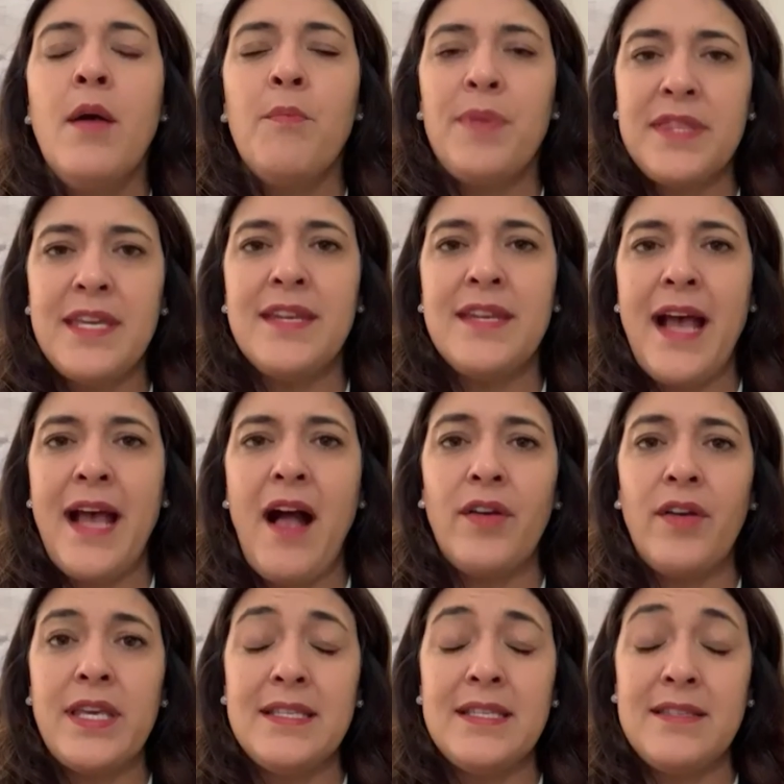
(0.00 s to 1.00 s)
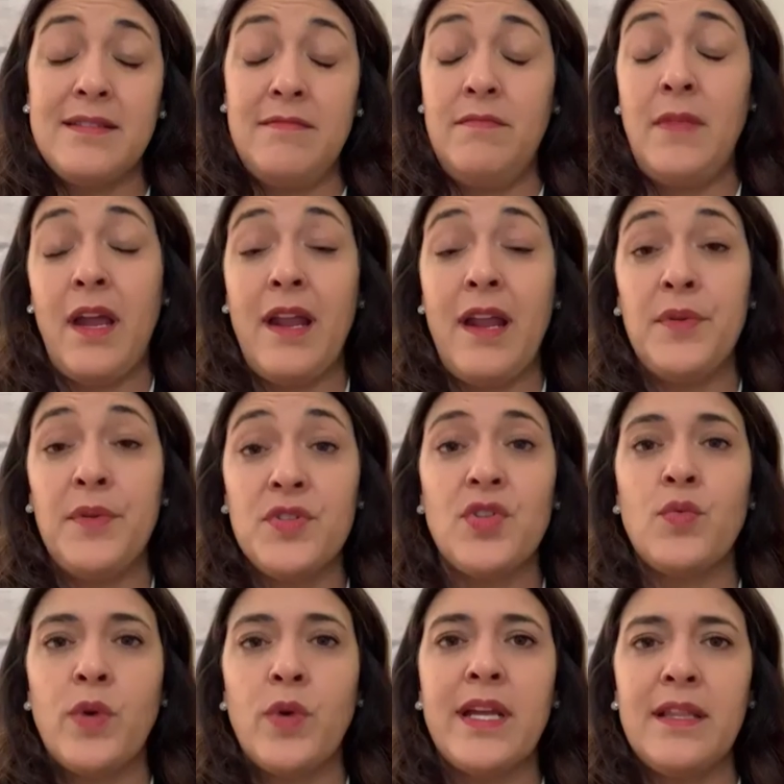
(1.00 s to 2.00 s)
but then now he's not able to
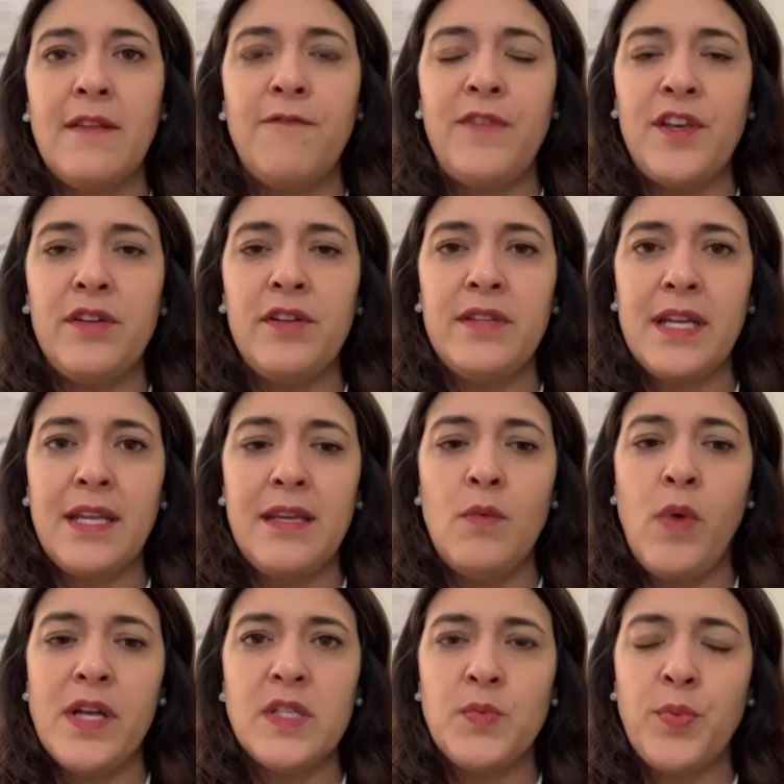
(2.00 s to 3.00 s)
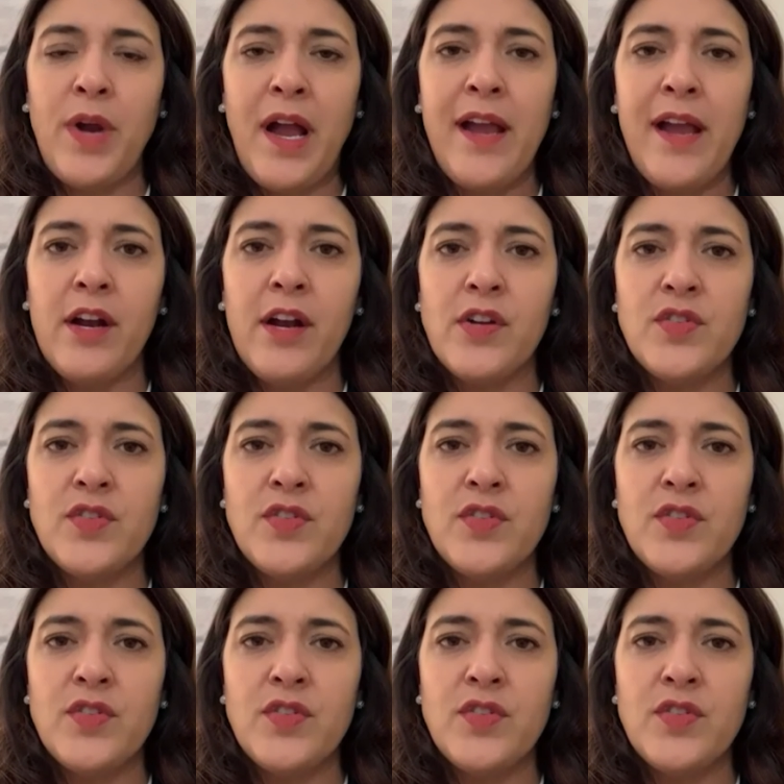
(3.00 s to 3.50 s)
work in the field that he was prior.